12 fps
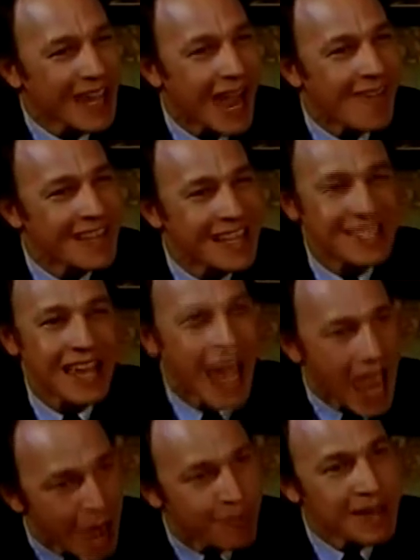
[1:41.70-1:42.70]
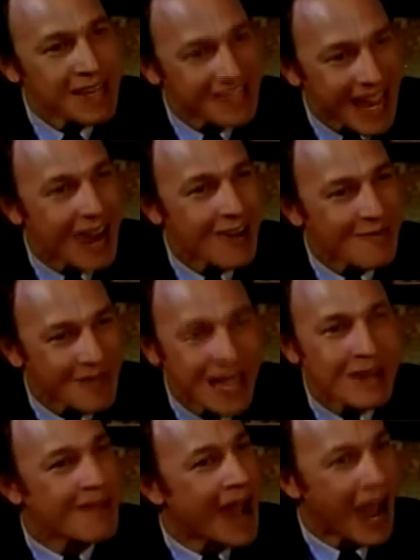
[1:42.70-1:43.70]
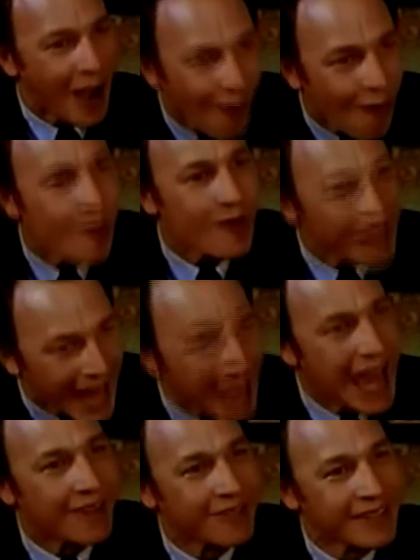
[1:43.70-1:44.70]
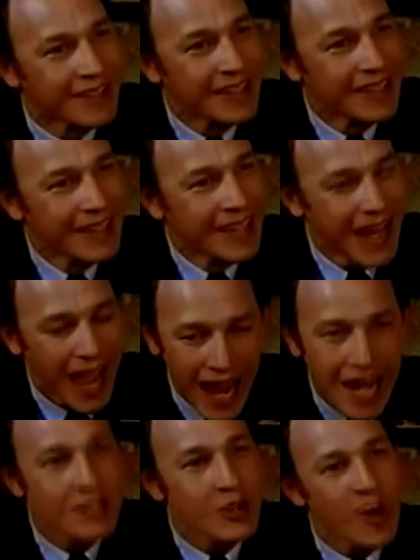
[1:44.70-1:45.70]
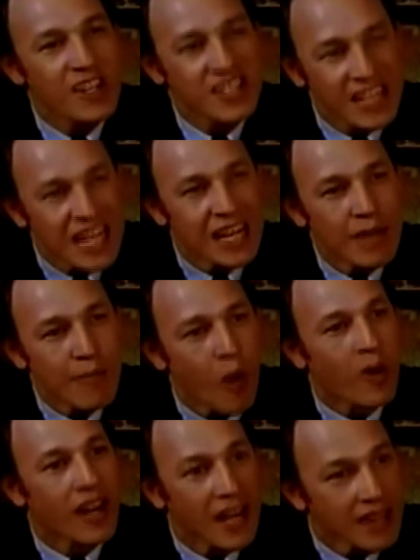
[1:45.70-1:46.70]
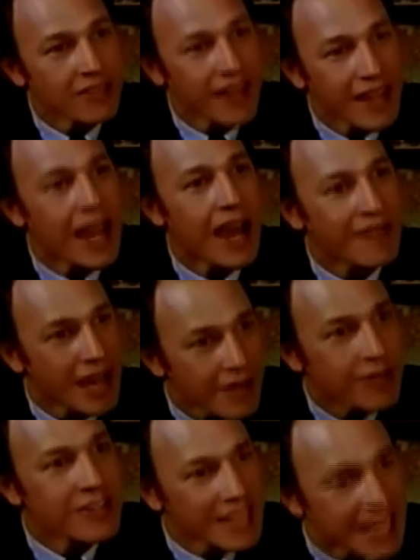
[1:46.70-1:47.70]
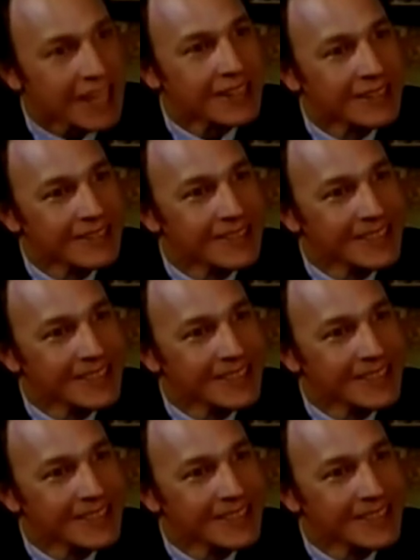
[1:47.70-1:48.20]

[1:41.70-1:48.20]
know, Calvin, this is the happiest I've ever been in my whole life. I enjoy stealing more than anything I've ever did.